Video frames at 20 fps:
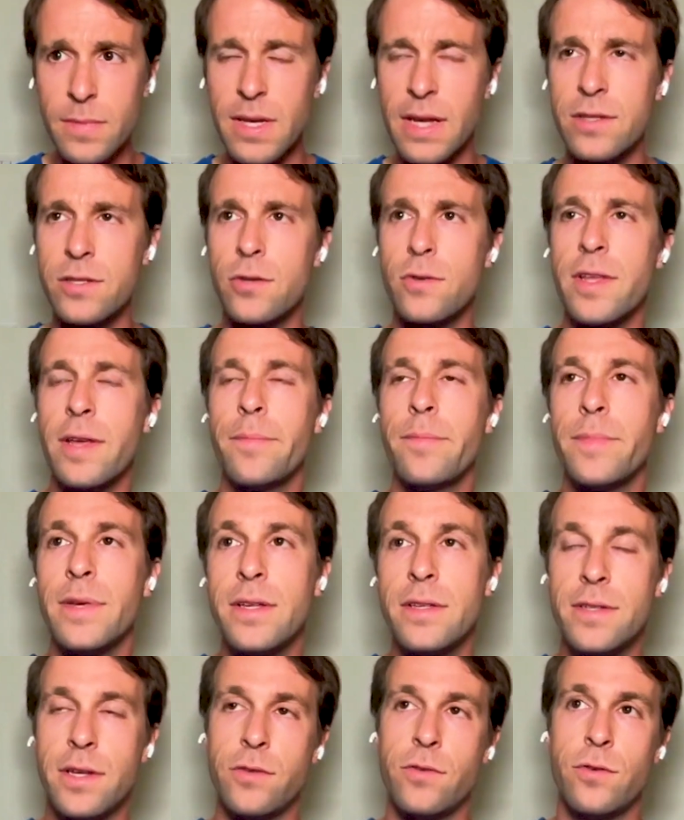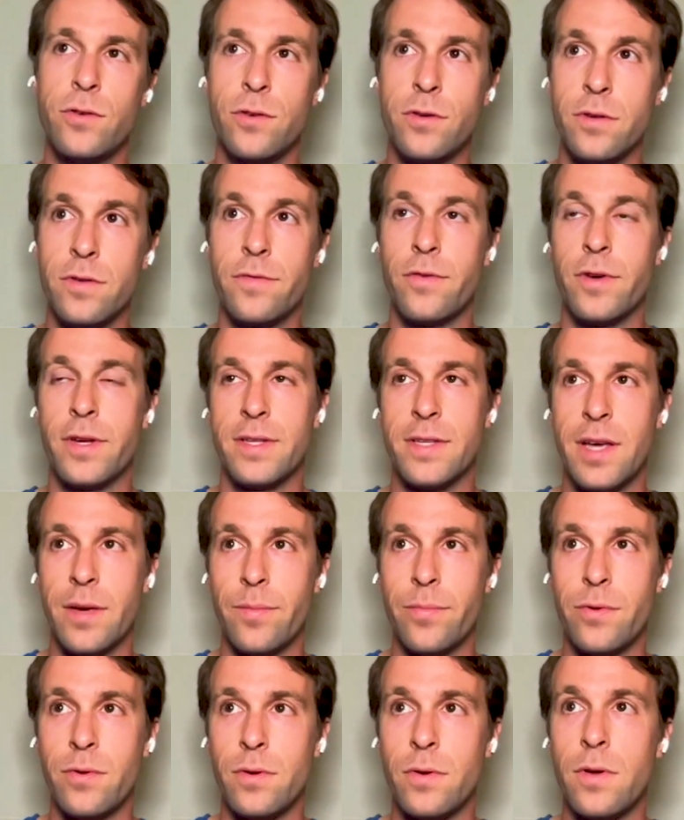And so that means that you could, for
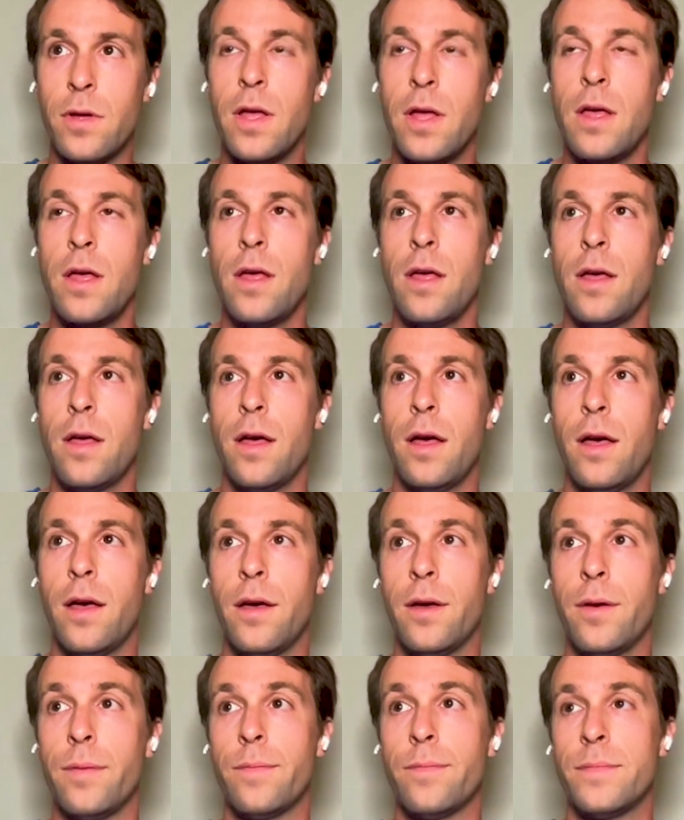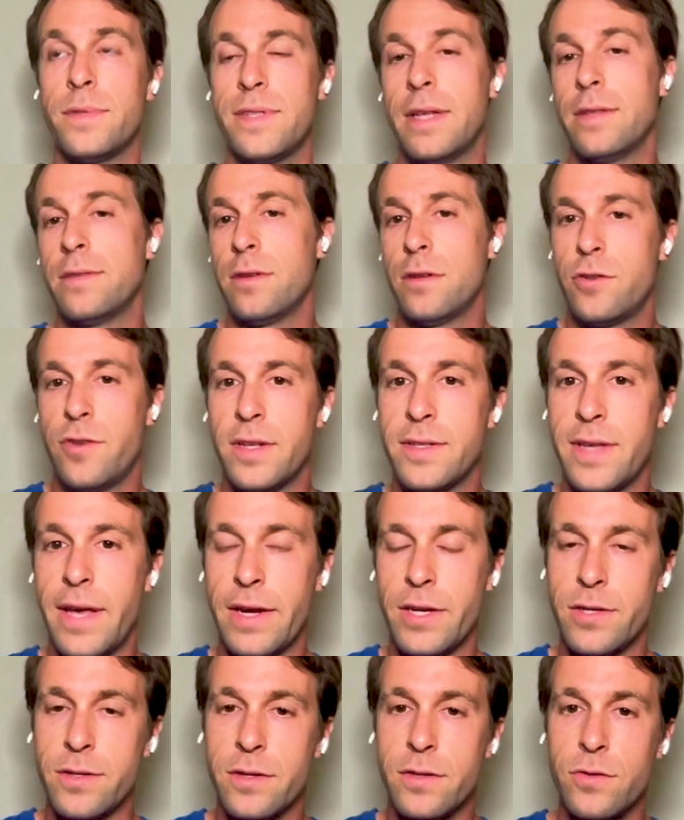example, um, censor
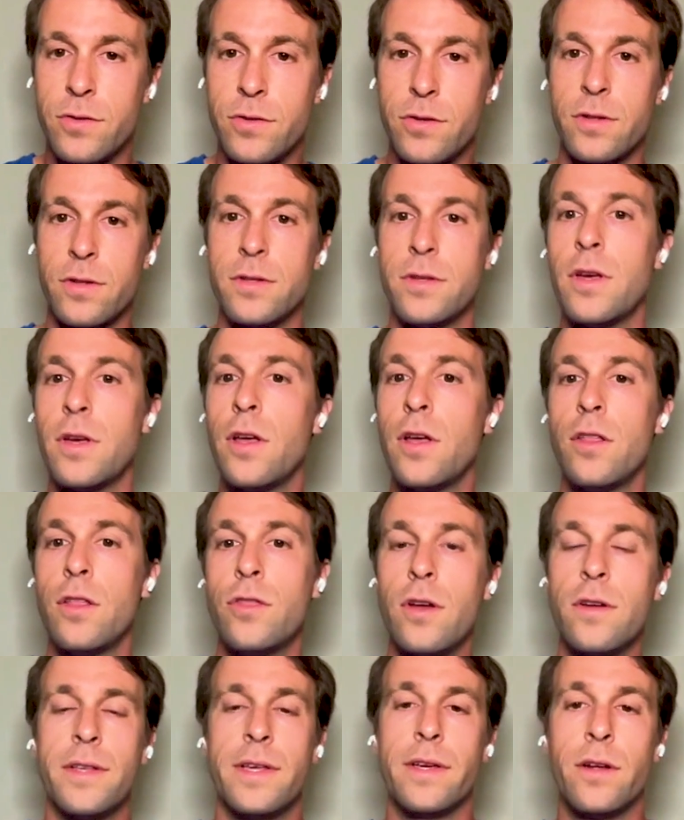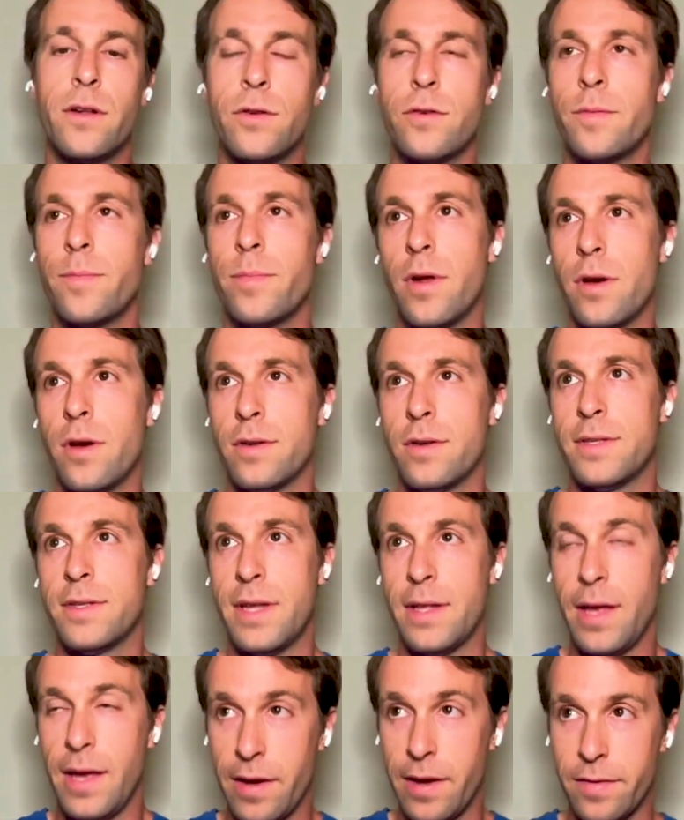transactions. You could not include blocks
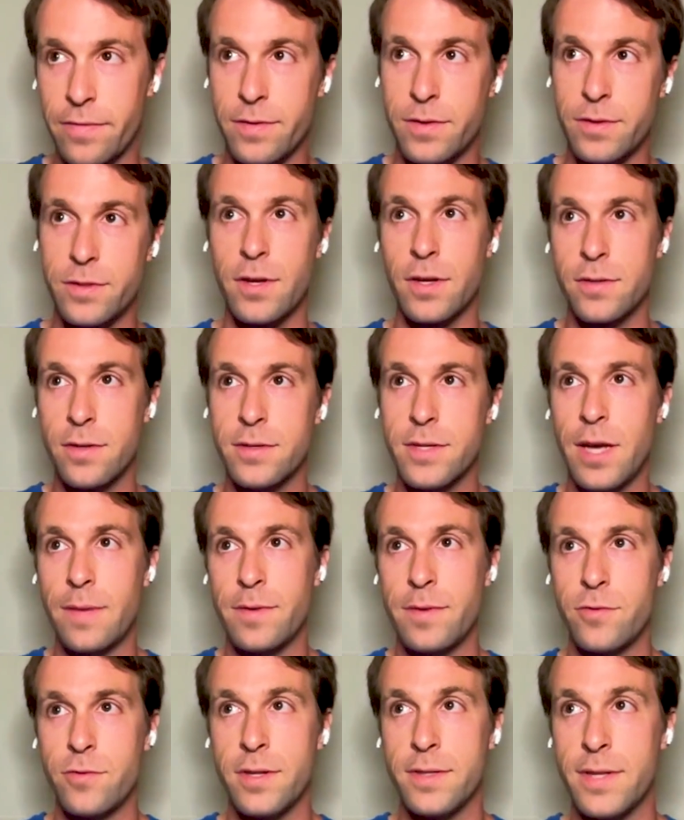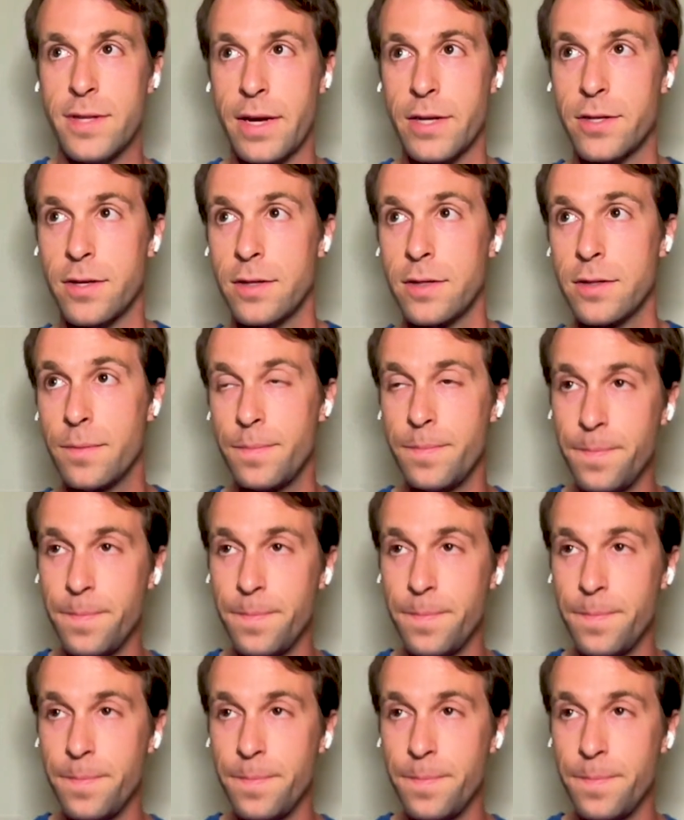that have certain types of transactions.